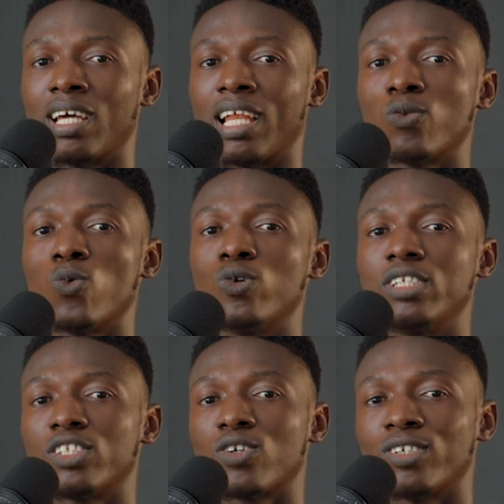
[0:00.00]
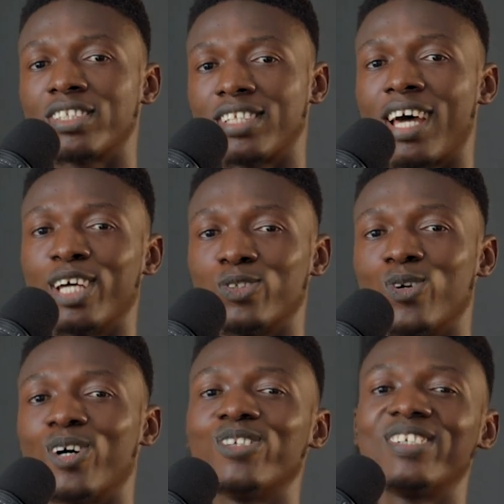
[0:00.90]
and we will discuss that as
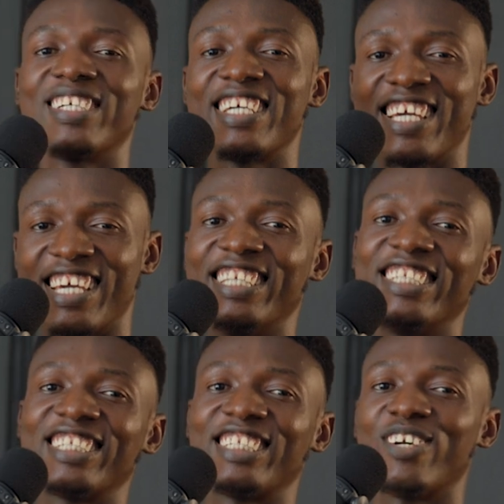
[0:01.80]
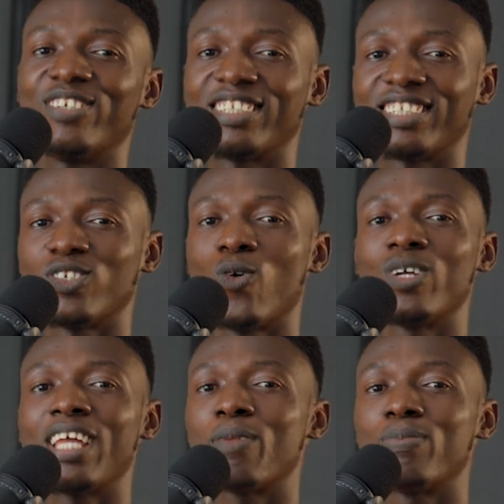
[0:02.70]
well in this series. So
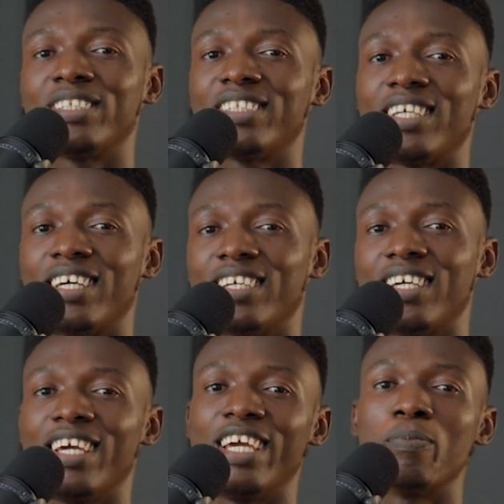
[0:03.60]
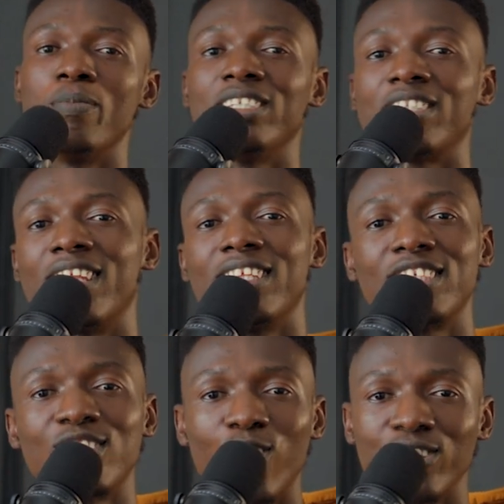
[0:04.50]
with that being said, it means that
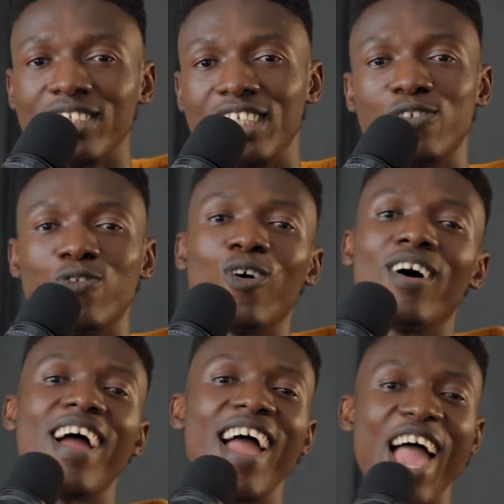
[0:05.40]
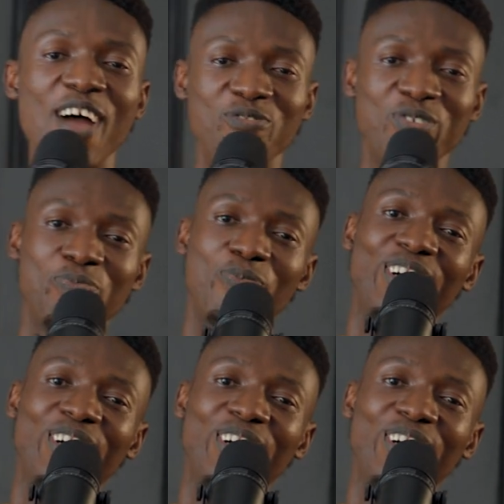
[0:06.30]
this course is for everybody